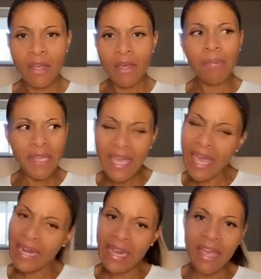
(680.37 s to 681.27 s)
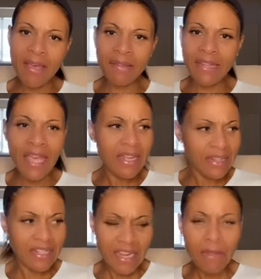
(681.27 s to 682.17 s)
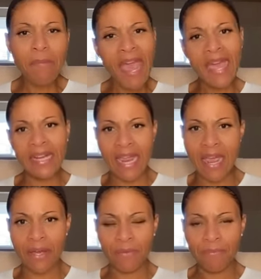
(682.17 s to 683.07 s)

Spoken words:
But yeah, they back now.